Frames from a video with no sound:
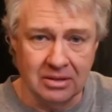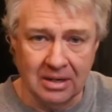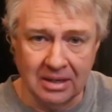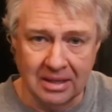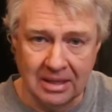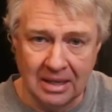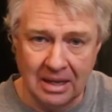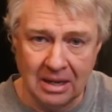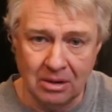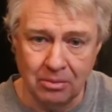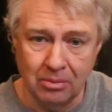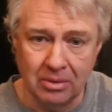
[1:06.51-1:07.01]
I
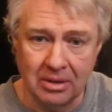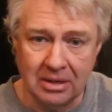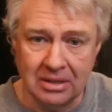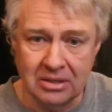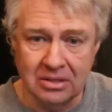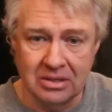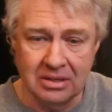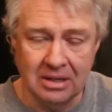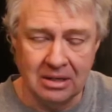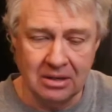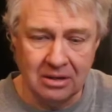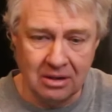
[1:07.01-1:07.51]
can't really
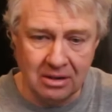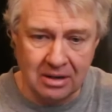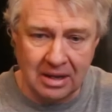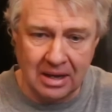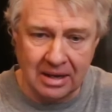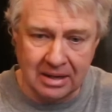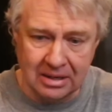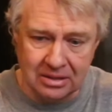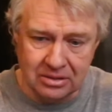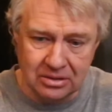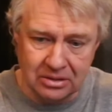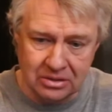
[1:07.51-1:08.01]
see it all. I
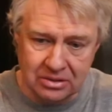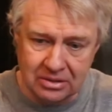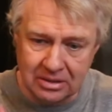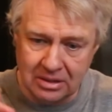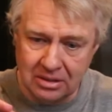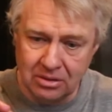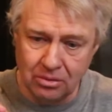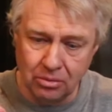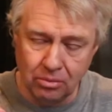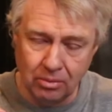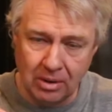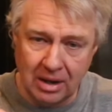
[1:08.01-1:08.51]
can just see
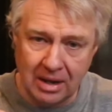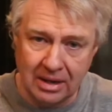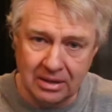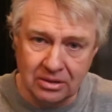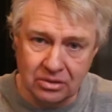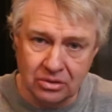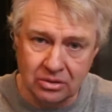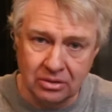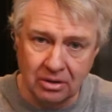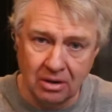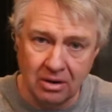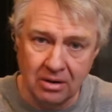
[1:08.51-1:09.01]
the rise
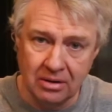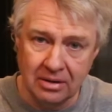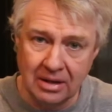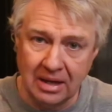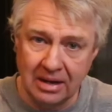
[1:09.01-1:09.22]
start.